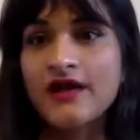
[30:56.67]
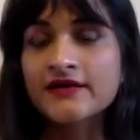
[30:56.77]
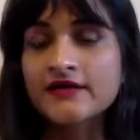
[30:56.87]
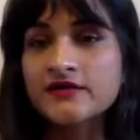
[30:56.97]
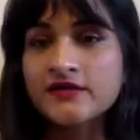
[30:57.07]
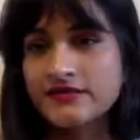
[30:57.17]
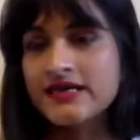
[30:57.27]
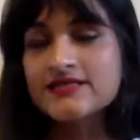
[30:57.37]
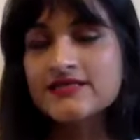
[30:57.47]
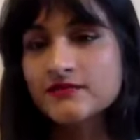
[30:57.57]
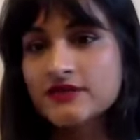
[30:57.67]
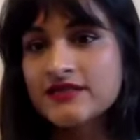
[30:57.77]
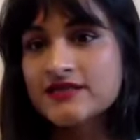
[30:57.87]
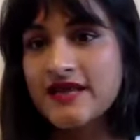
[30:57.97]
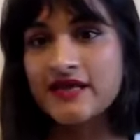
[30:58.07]
And is that
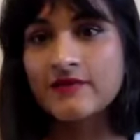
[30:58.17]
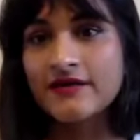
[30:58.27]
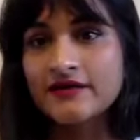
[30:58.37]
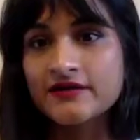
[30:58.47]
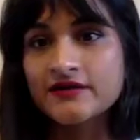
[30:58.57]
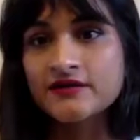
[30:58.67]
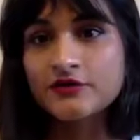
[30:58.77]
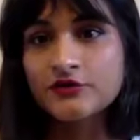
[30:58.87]
something that's recommended